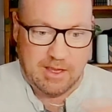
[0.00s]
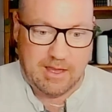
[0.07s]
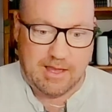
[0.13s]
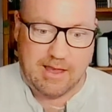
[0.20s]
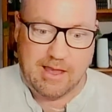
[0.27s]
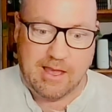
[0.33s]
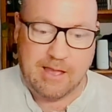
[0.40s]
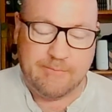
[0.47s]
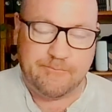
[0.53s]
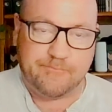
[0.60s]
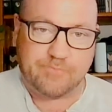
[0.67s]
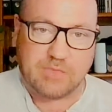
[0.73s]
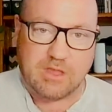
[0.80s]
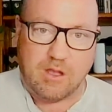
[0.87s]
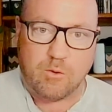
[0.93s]

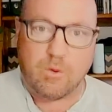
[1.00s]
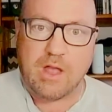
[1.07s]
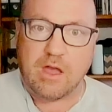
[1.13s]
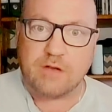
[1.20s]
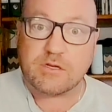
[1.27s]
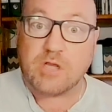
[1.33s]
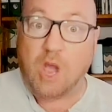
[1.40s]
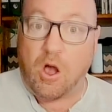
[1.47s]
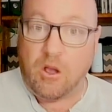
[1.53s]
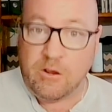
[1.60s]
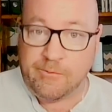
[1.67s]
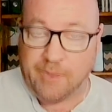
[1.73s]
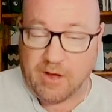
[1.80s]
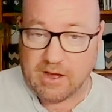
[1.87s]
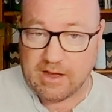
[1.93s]
around
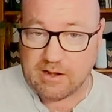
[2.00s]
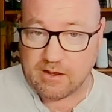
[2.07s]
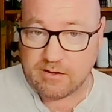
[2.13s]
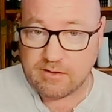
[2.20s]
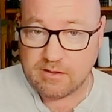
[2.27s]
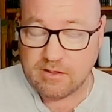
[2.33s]
Copilot.